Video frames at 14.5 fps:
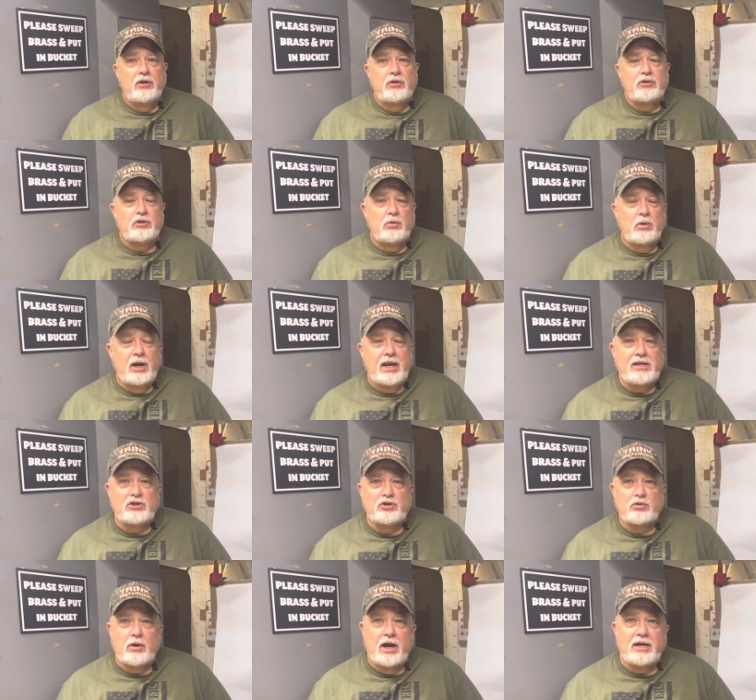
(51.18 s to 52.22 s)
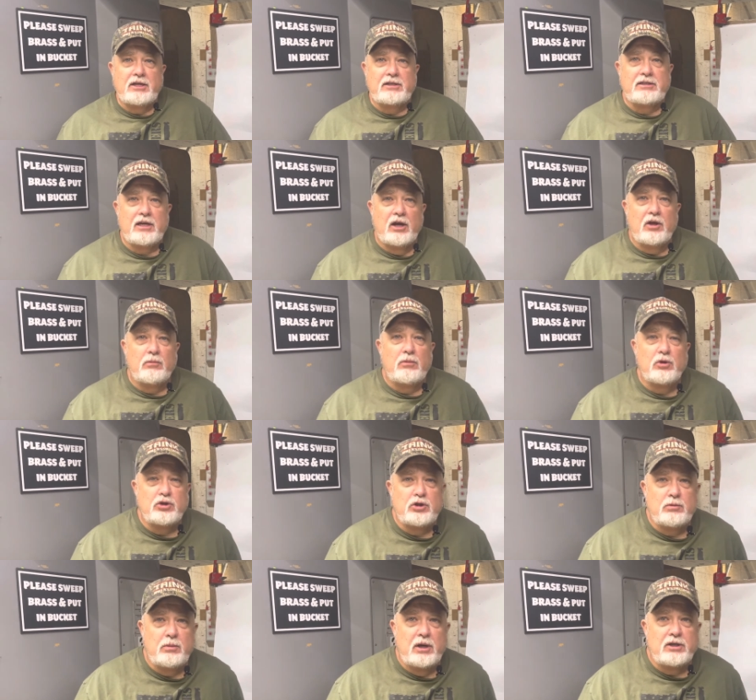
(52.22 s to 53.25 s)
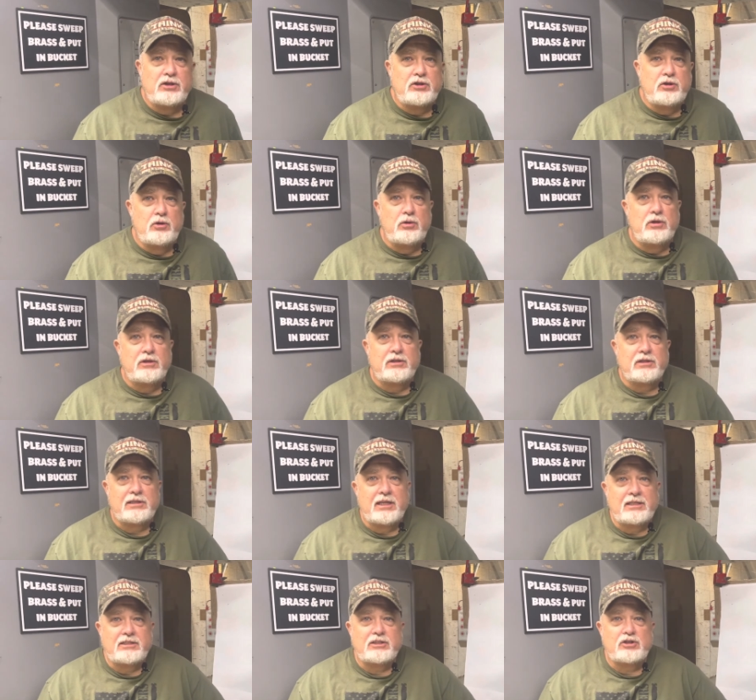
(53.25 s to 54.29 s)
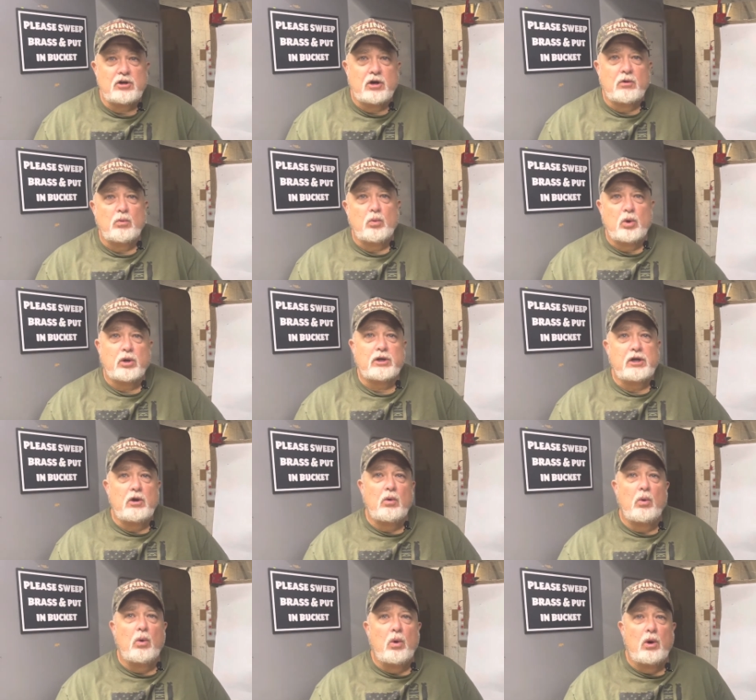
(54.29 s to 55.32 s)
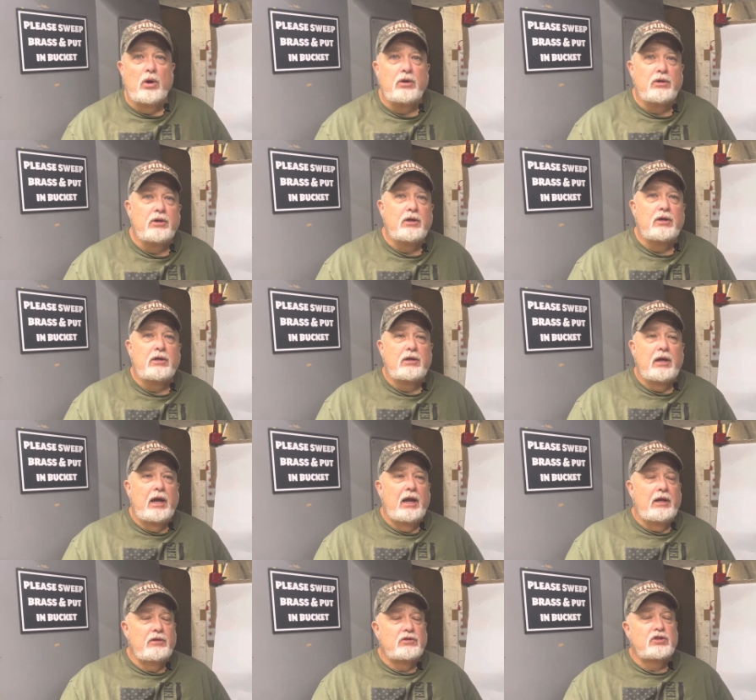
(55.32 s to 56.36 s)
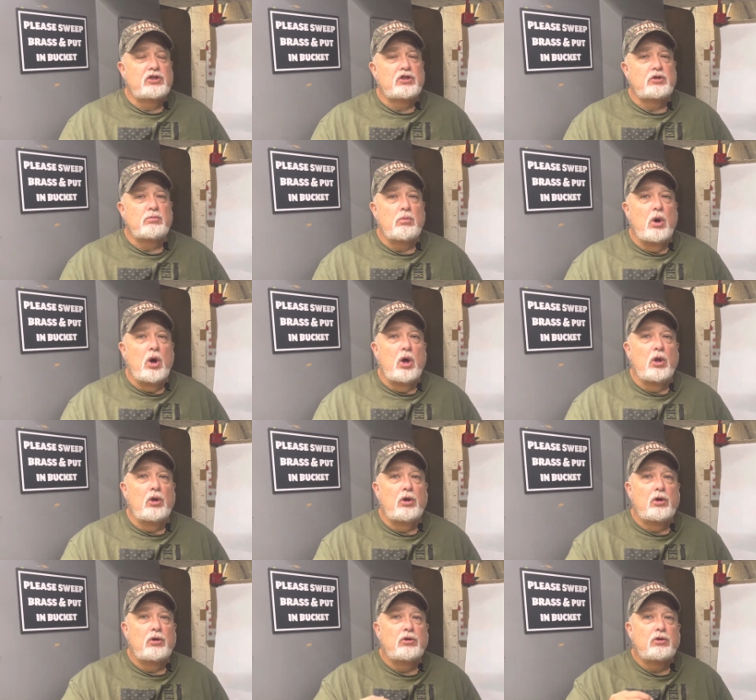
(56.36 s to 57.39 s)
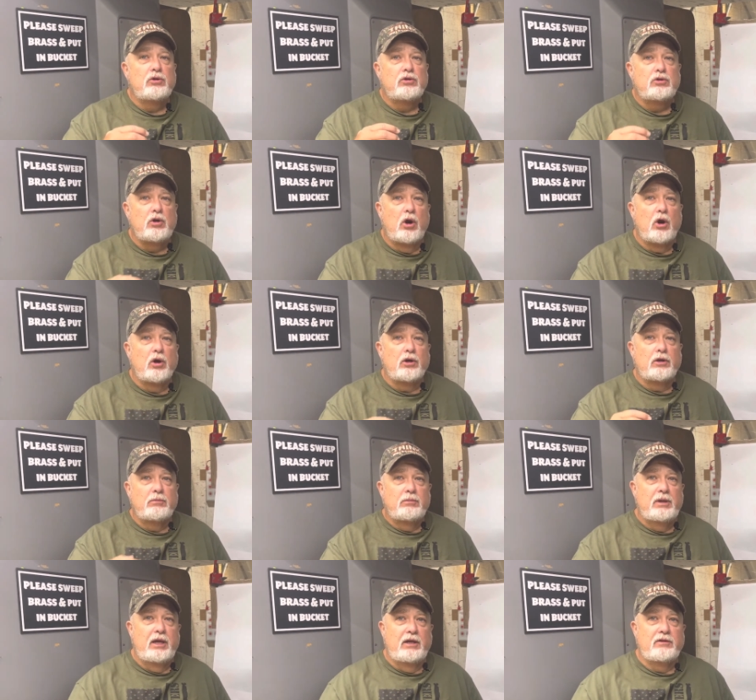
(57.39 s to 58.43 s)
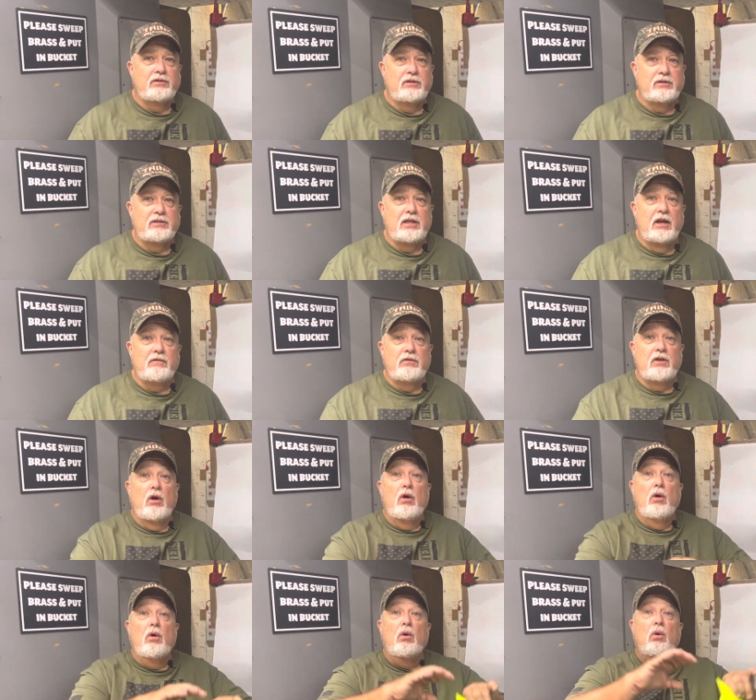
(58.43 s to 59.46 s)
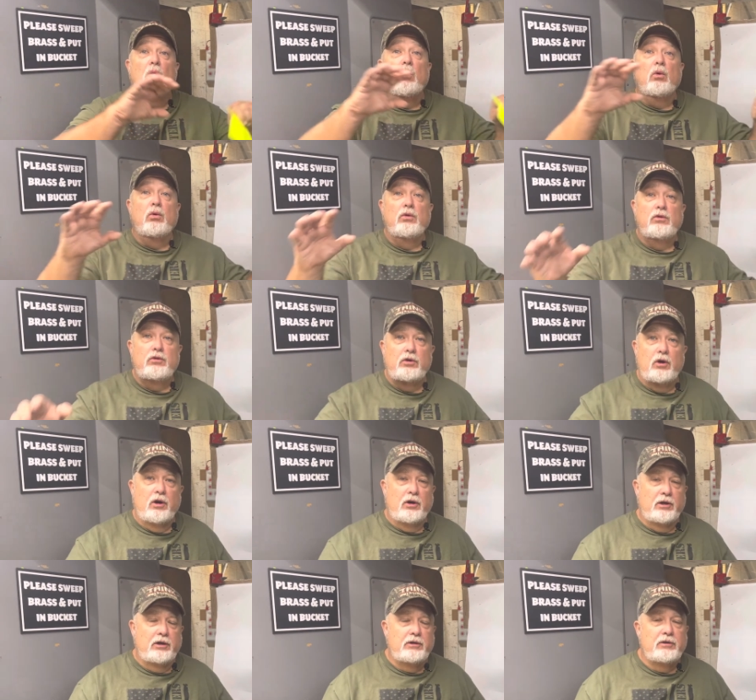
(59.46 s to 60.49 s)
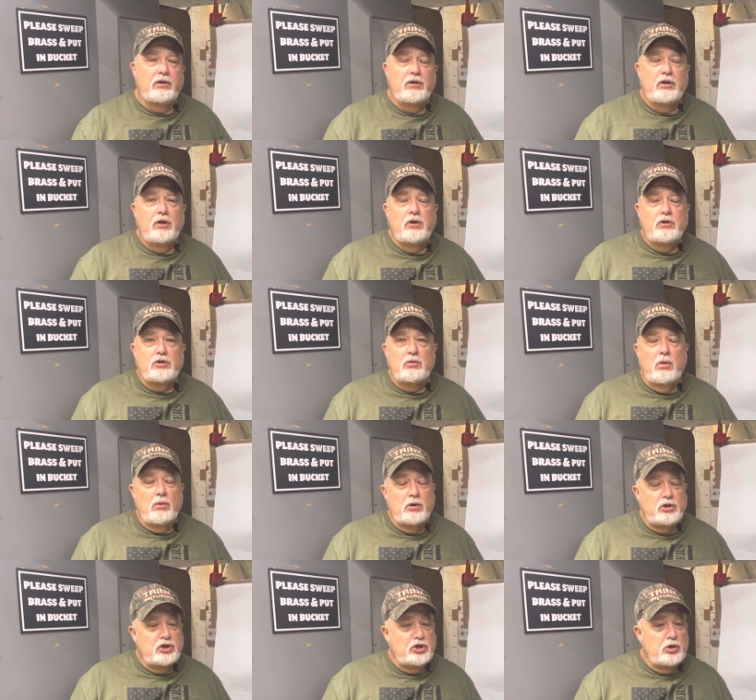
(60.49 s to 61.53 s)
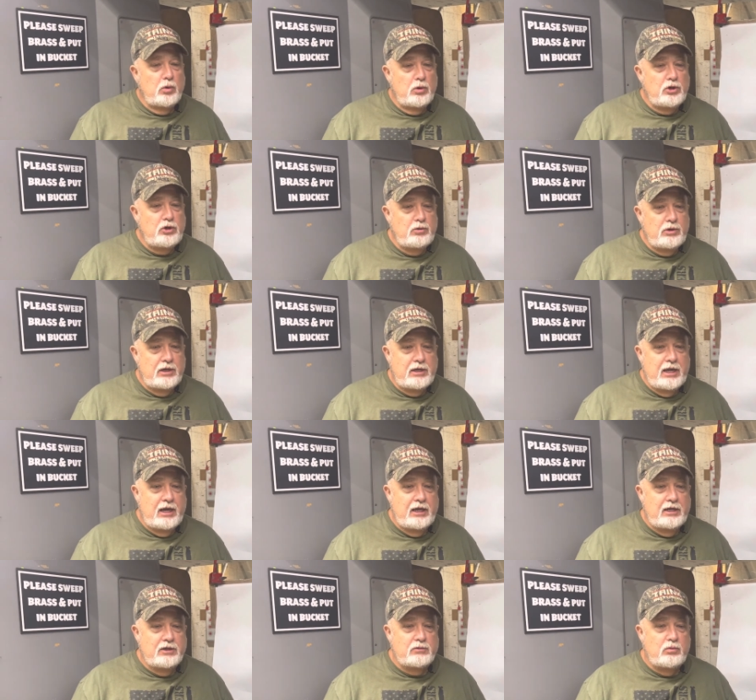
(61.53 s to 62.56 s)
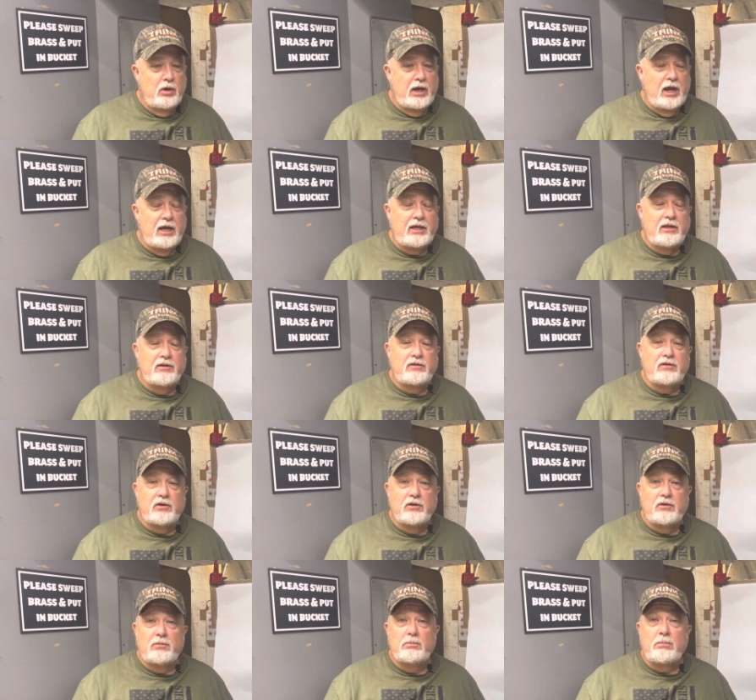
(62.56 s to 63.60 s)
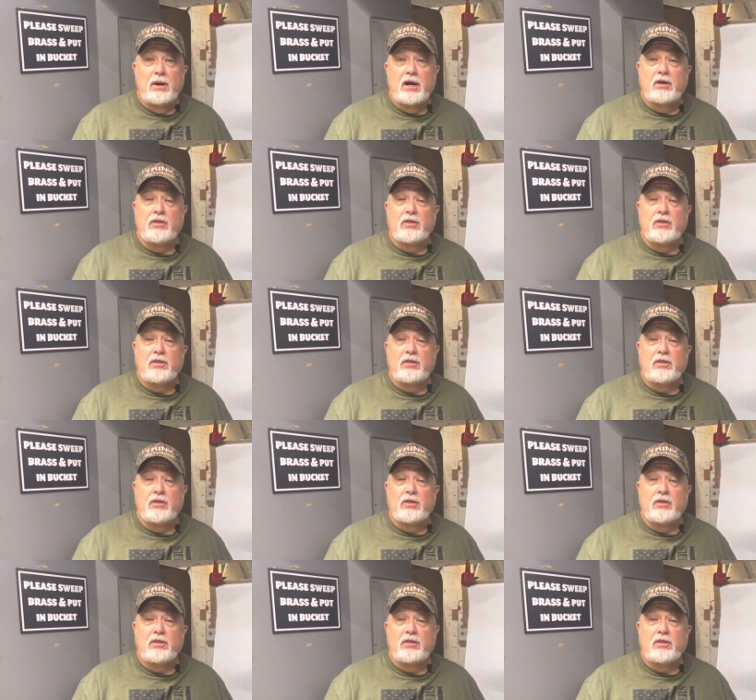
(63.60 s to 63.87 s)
So, what I try to tell most of my students is let's start working on a smaller target base instead of the whole target. So what we're showing you today is what I consider my